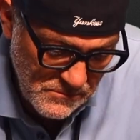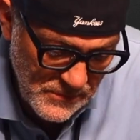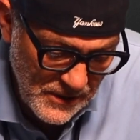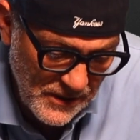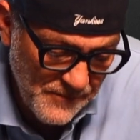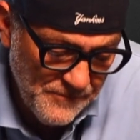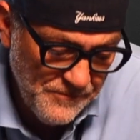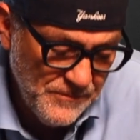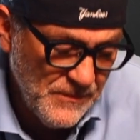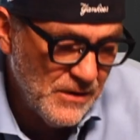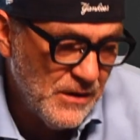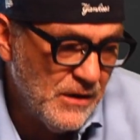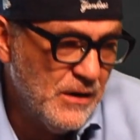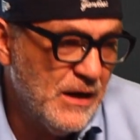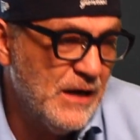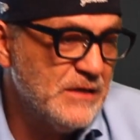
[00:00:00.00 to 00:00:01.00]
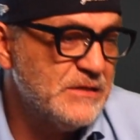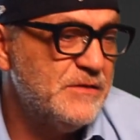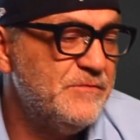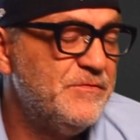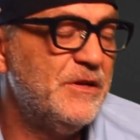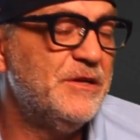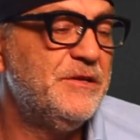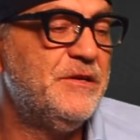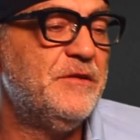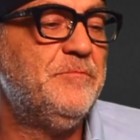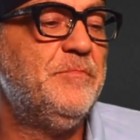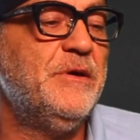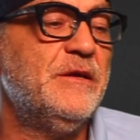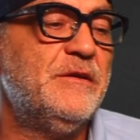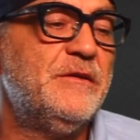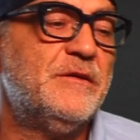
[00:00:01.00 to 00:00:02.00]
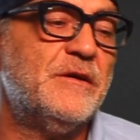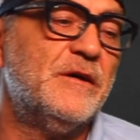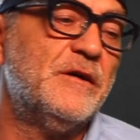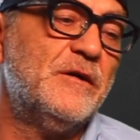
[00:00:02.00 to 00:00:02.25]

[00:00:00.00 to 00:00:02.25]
Yeah. Aston Villa did beat